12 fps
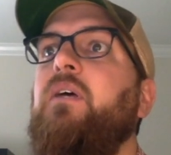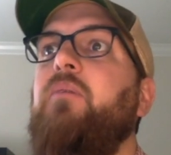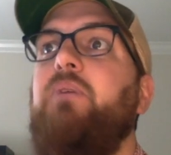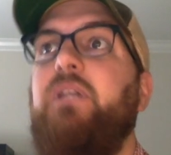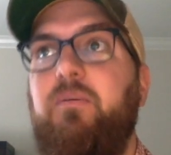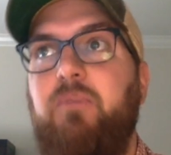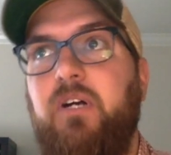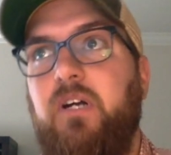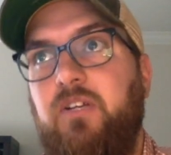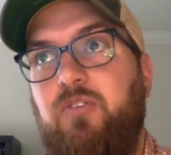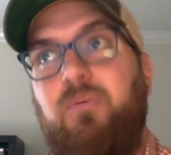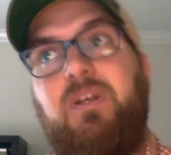Many
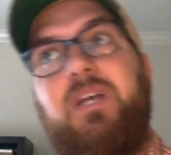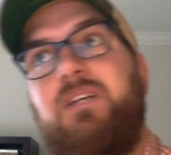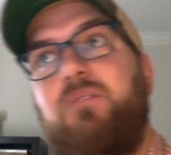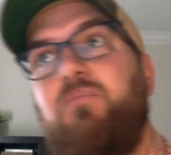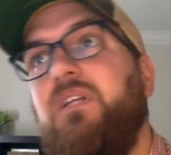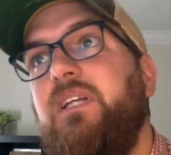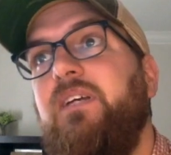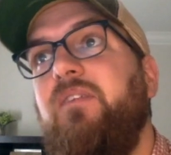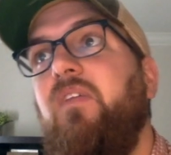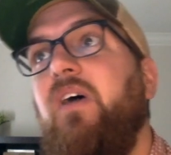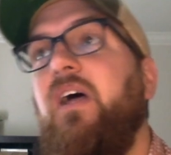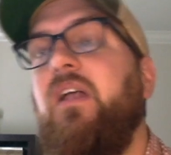Americans began to
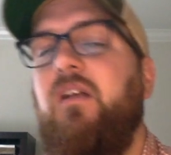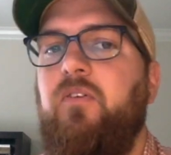believe that,